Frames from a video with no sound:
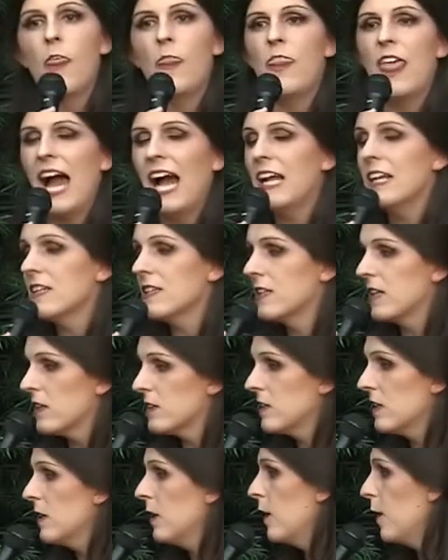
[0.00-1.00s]
That
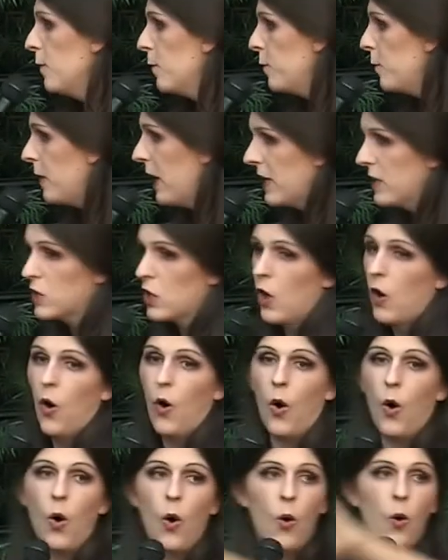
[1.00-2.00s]
doesn't affect a
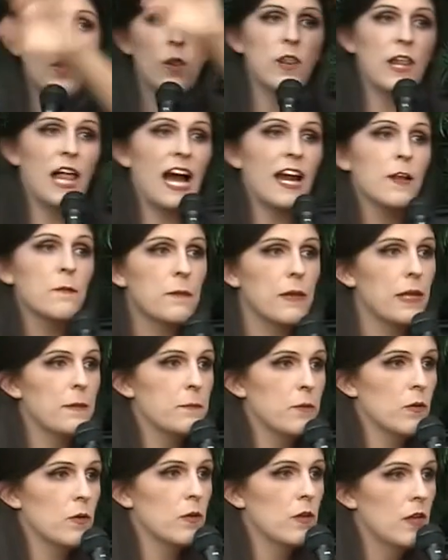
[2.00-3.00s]
whole lot of
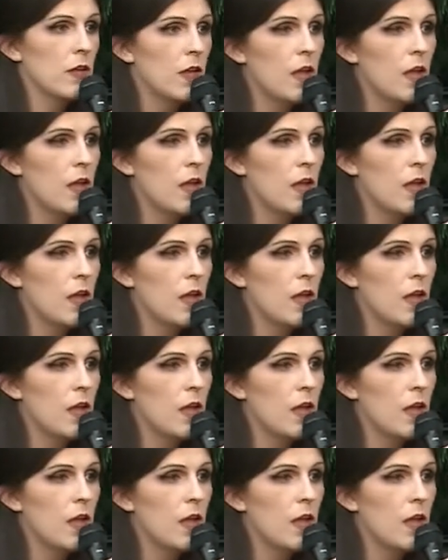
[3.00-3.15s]
people,